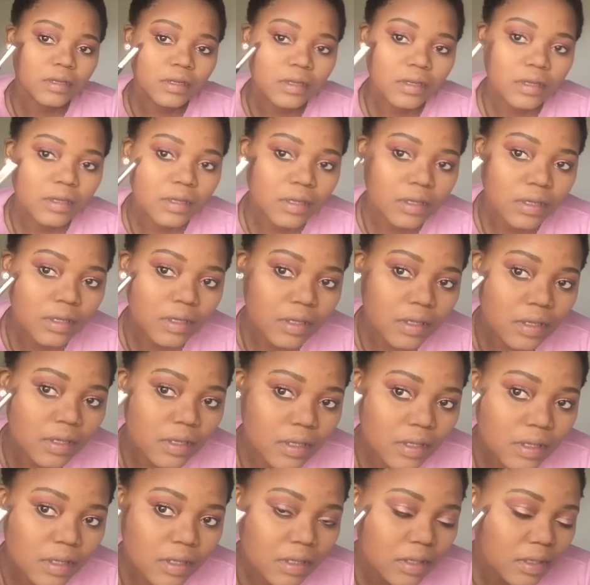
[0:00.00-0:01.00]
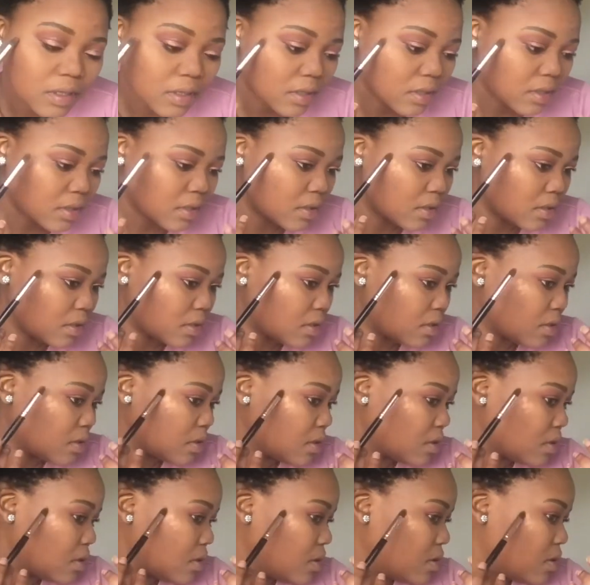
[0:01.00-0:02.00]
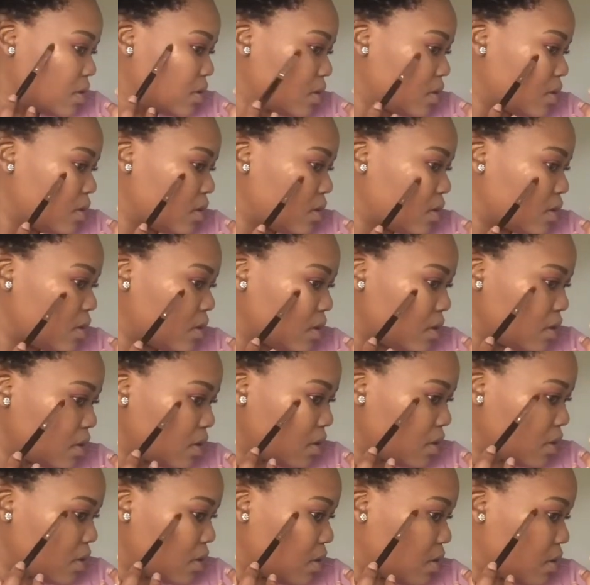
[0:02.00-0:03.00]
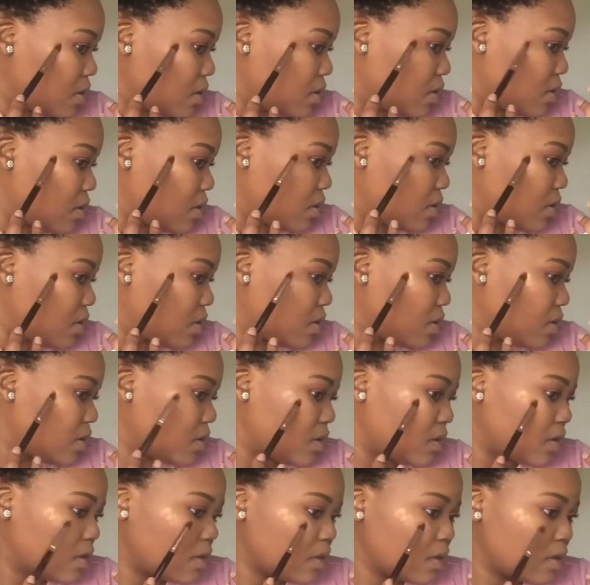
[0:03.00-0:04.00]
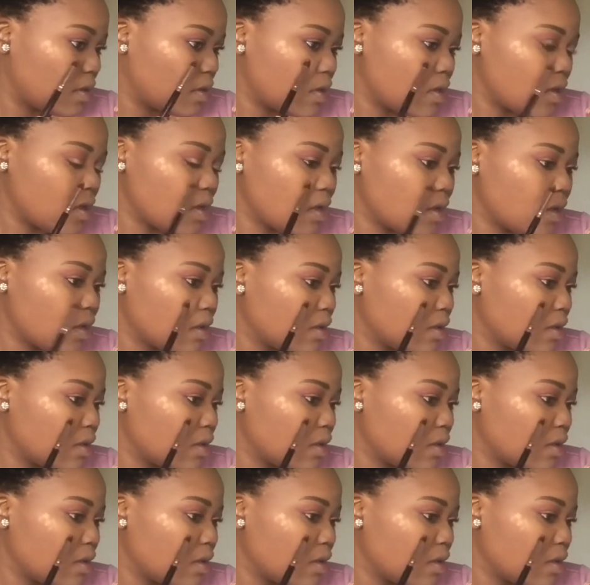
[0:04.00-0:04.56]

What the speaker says: [no speech]